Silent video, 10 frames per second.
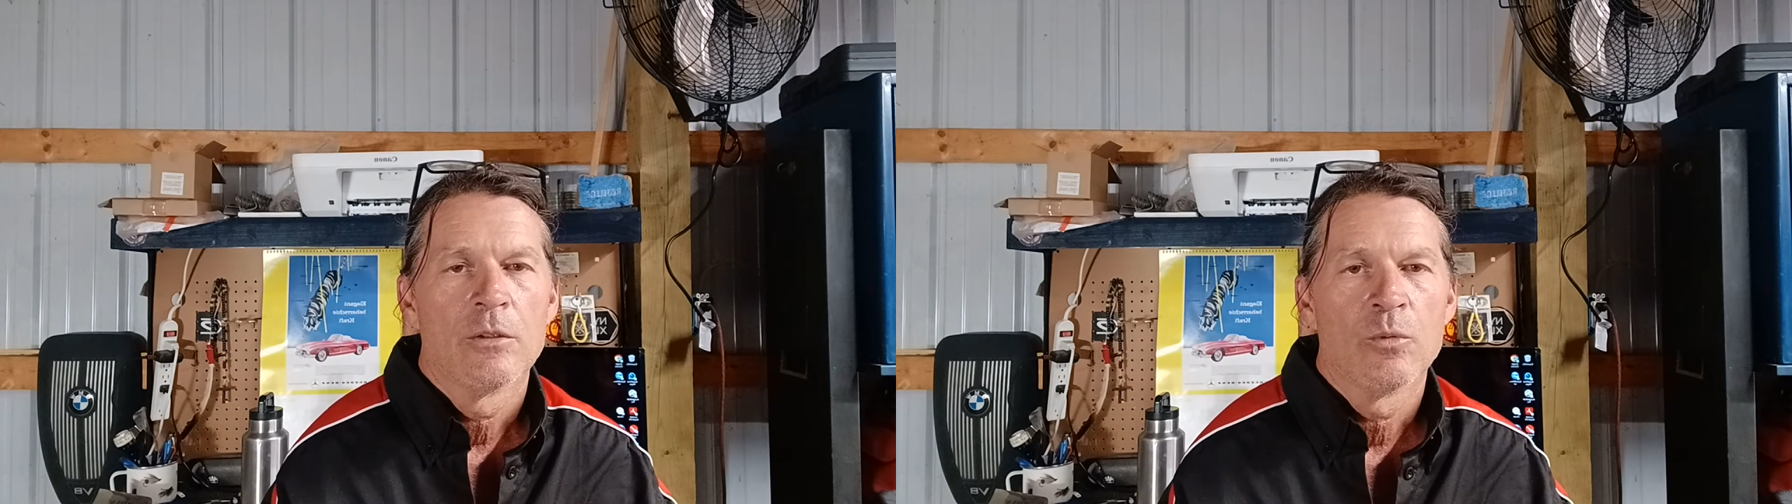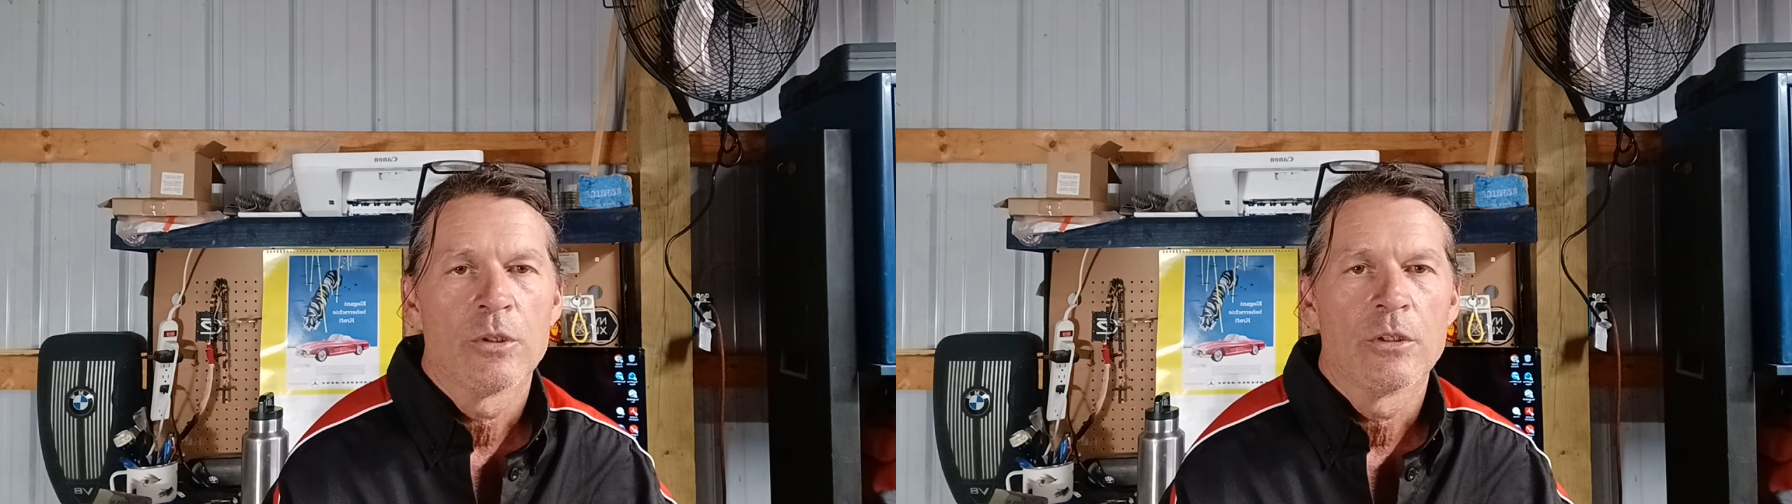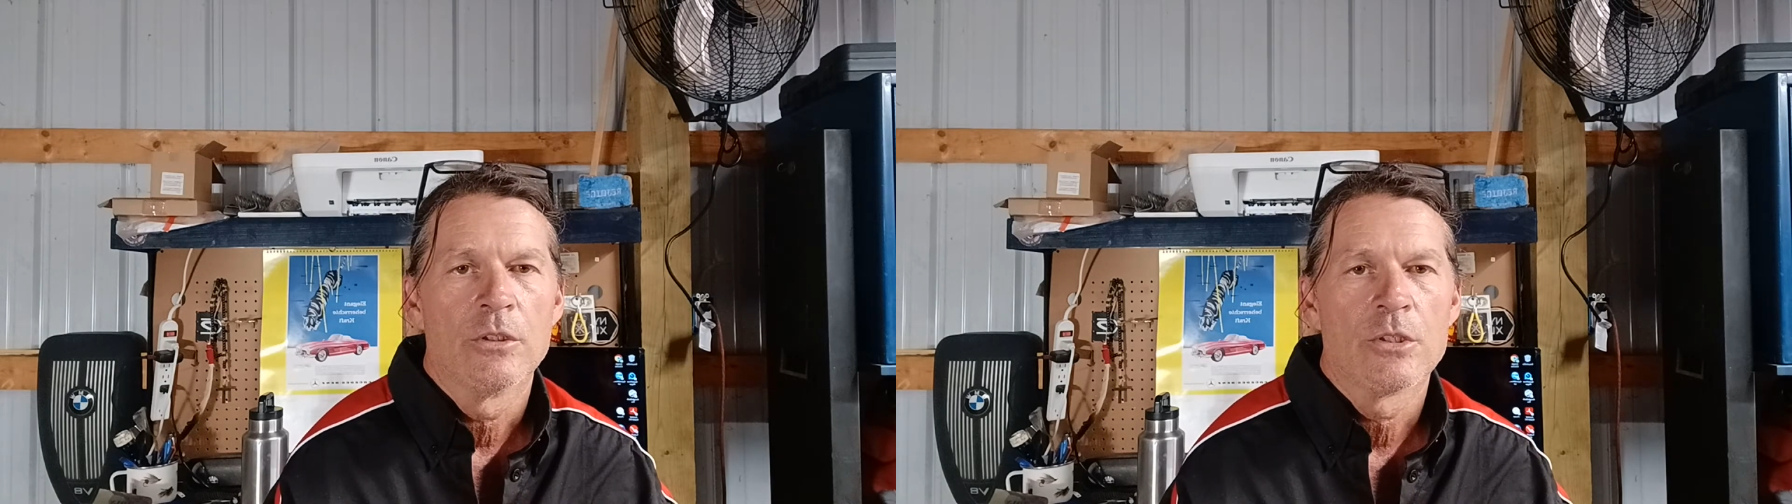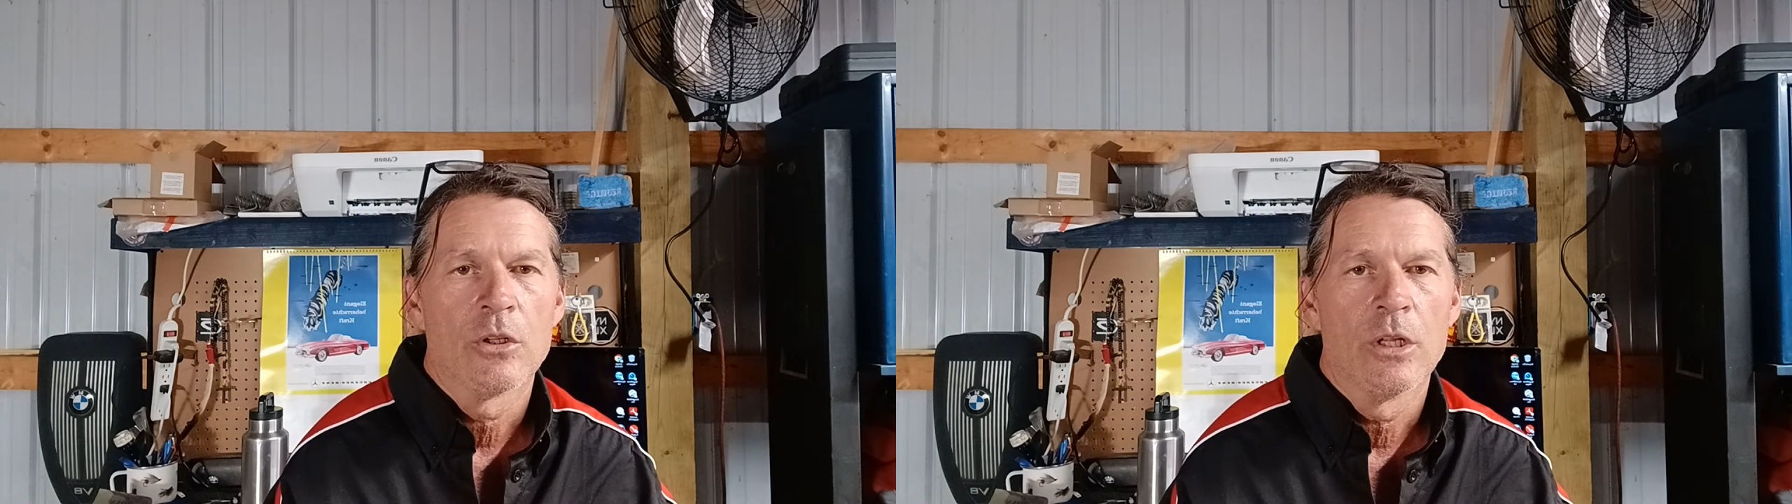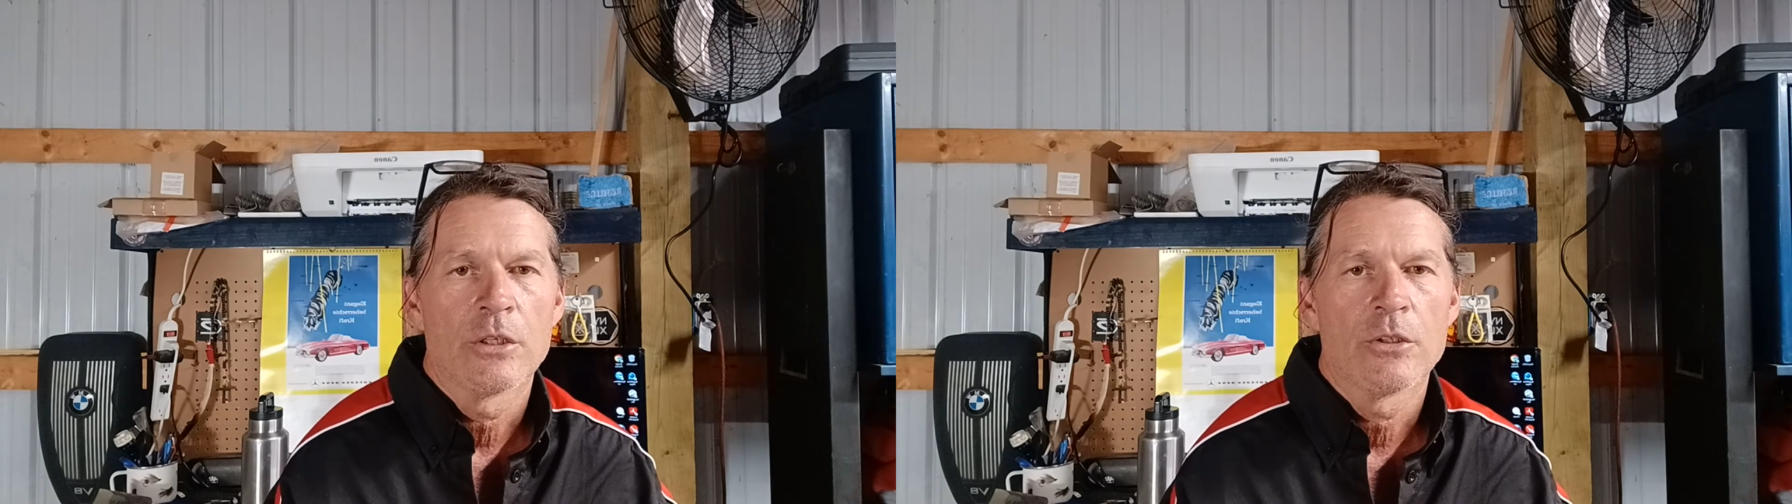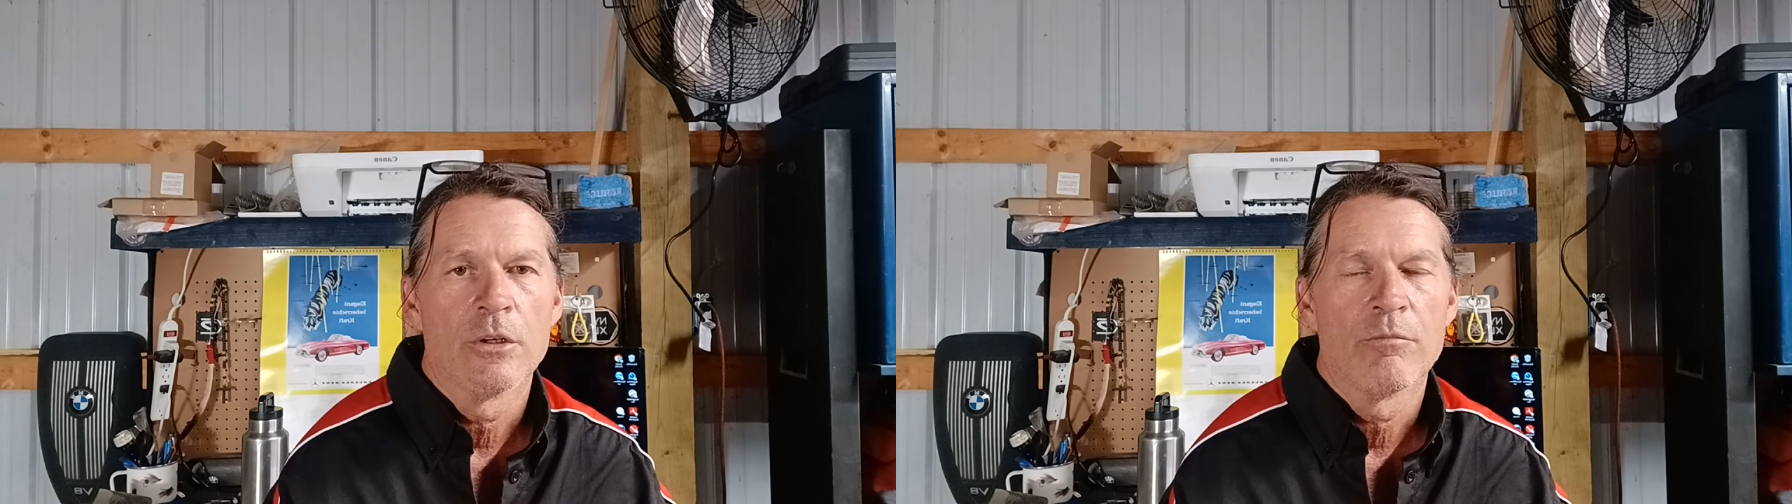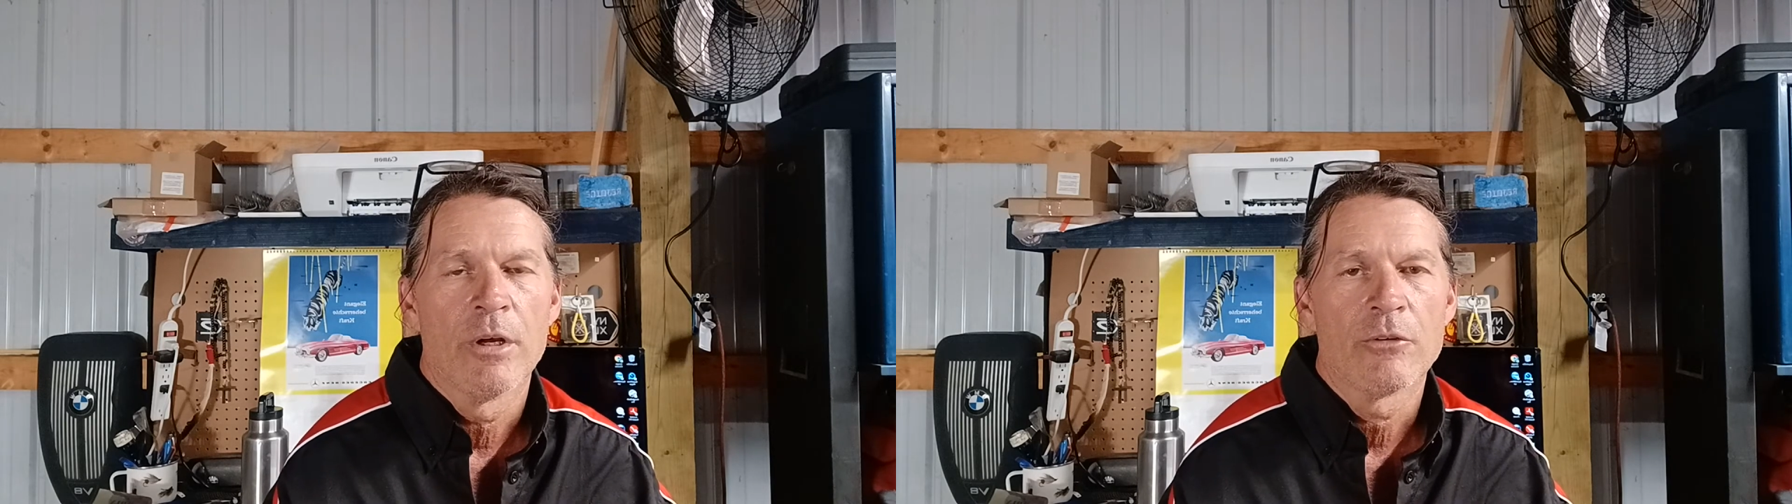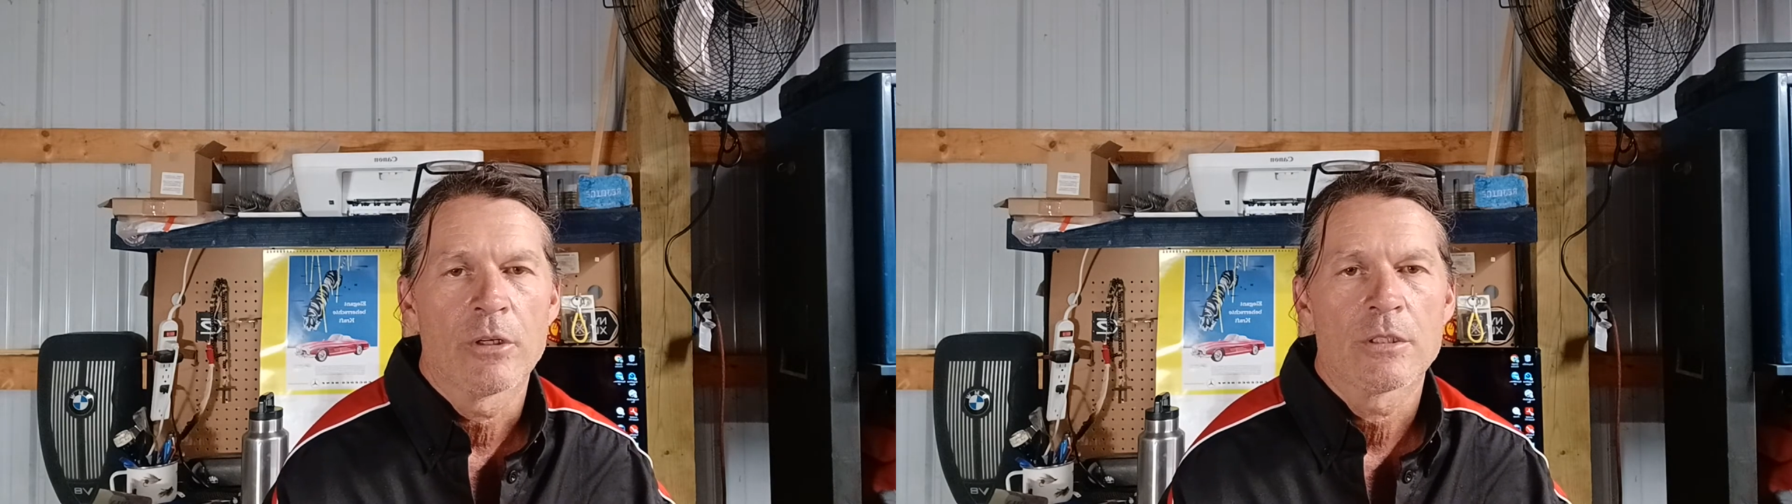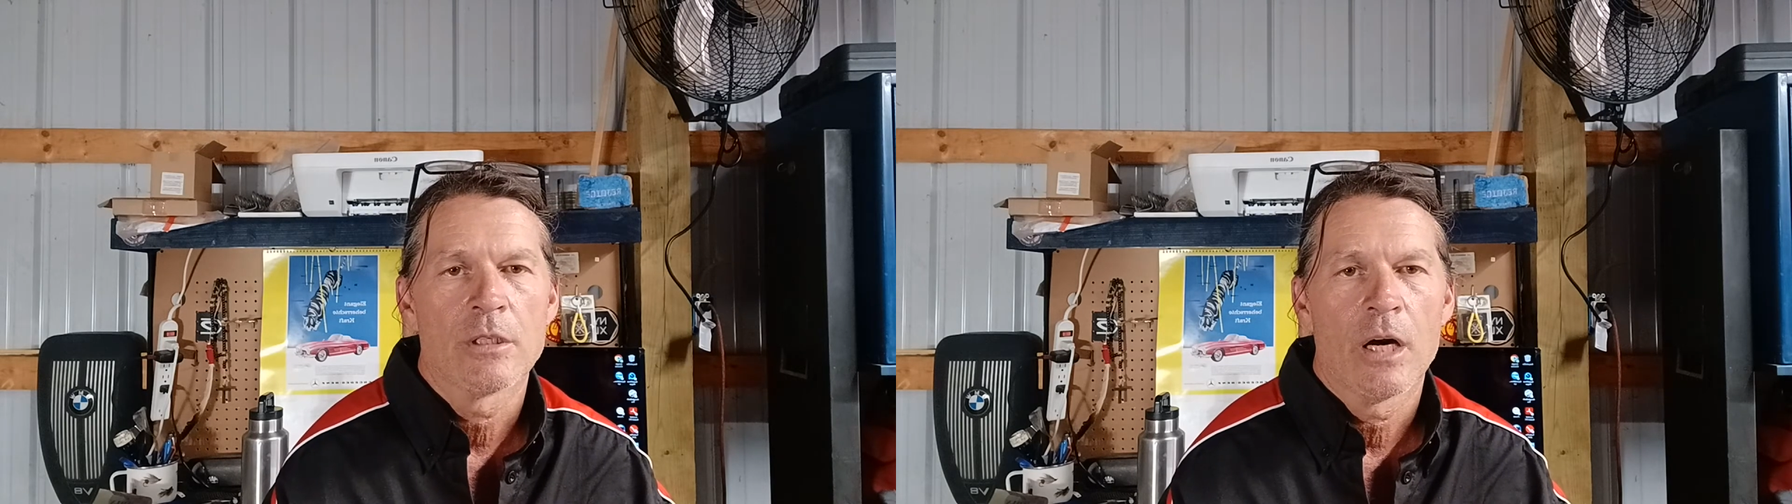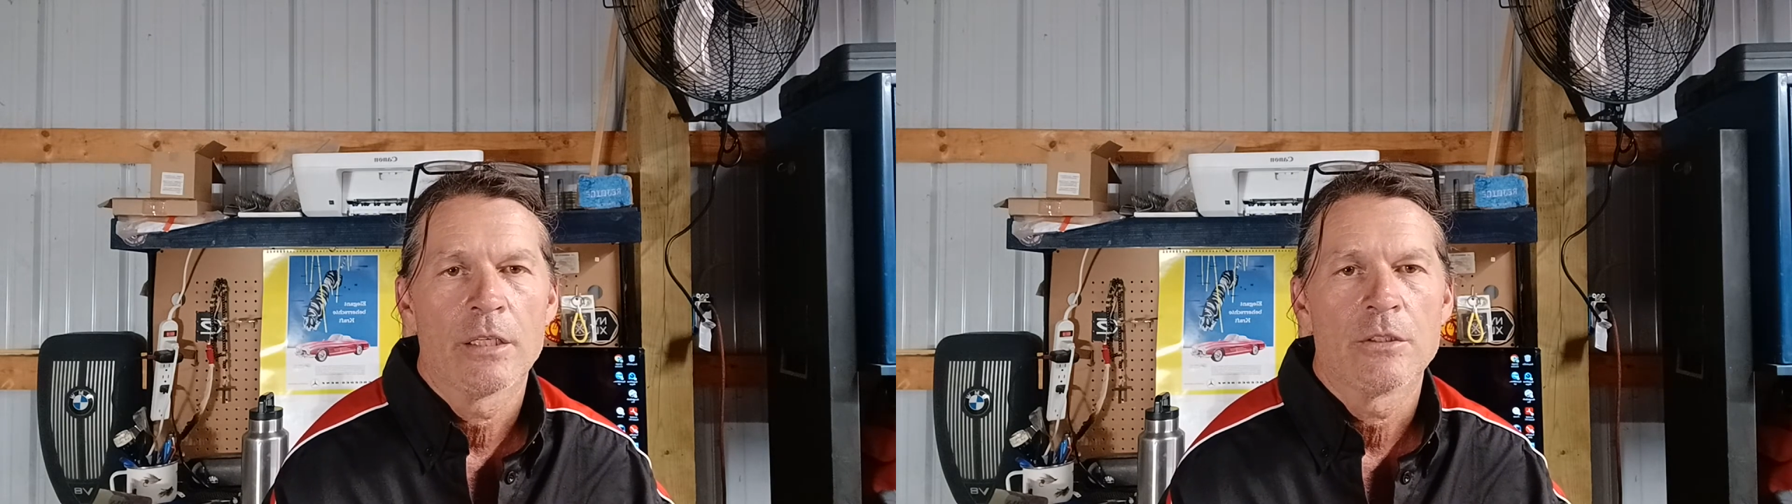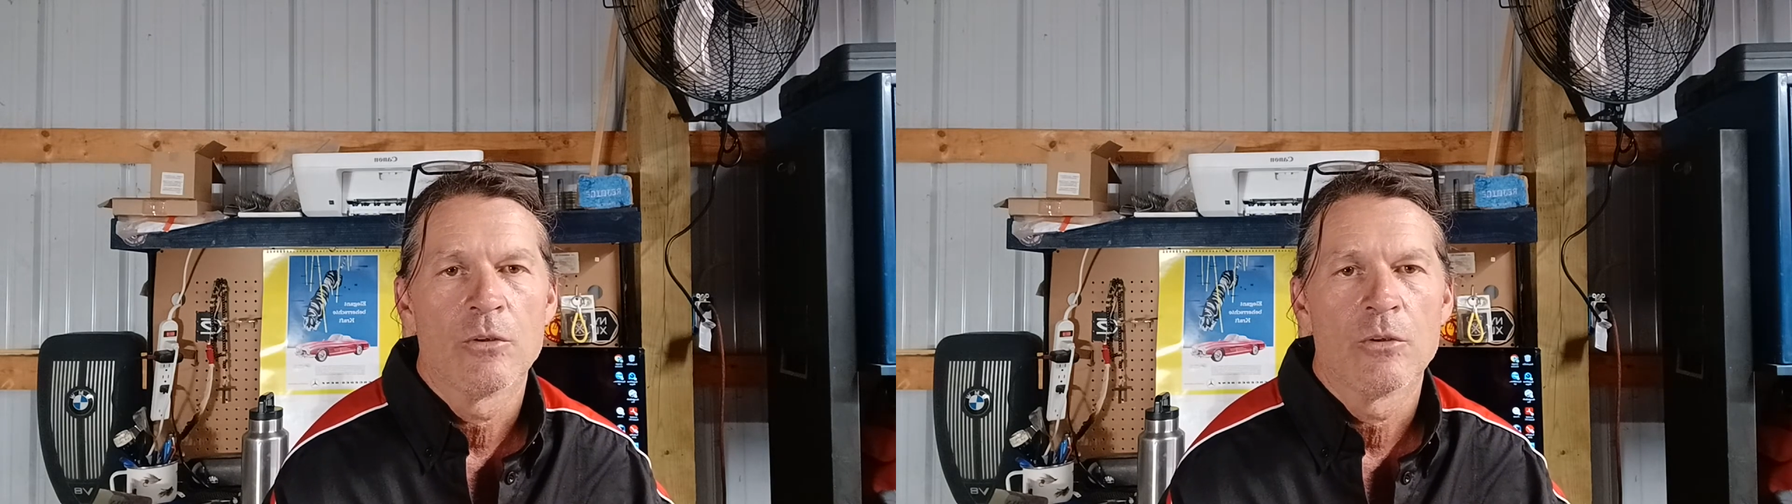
with a good selection of metric sockets